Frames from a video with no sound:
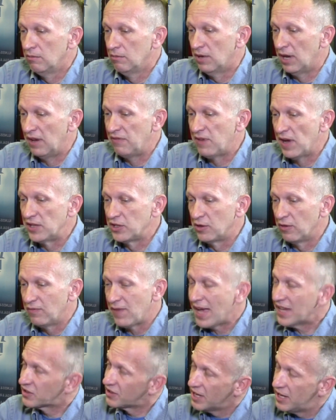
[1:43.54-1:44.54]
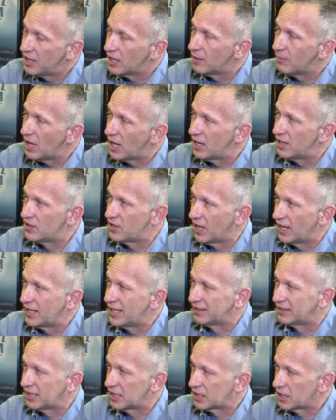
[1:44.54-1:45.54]
what I find so fascinating about it is I
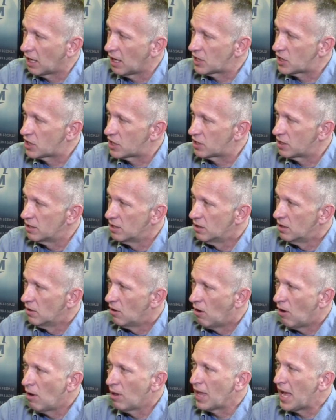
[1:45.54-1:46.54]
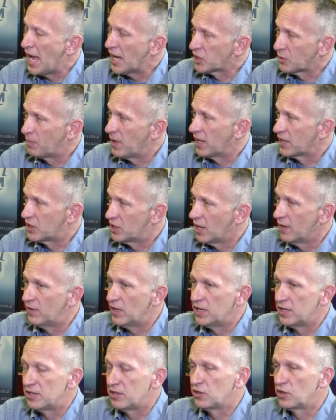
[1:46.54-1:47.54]
get to touch all aspects of
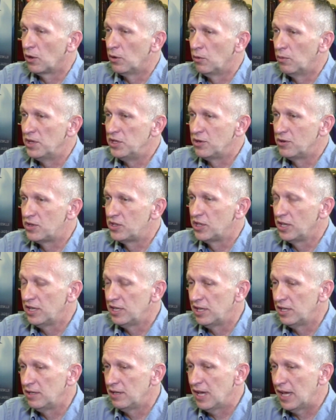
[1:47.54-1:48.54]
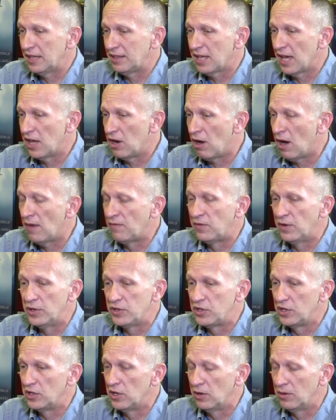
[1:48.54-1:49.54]
it. So when you sit at that
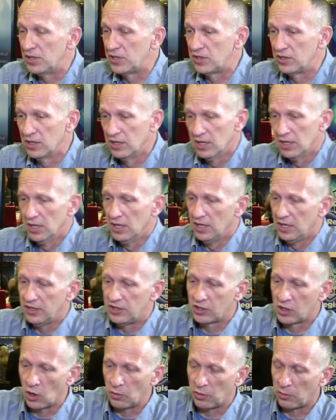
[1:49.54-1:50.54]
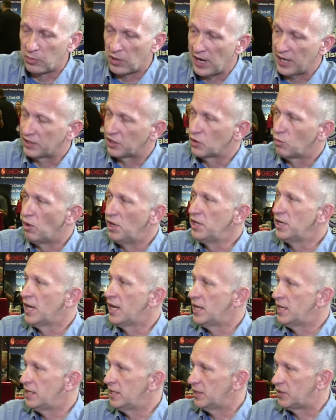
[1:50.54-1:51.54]
office, it's scope of practice one
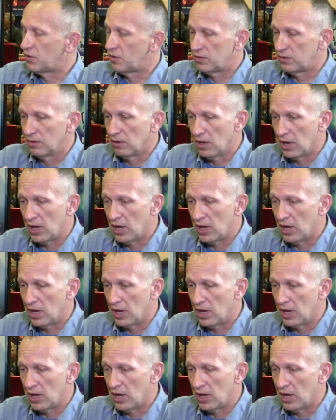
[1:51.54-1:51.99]
day, it's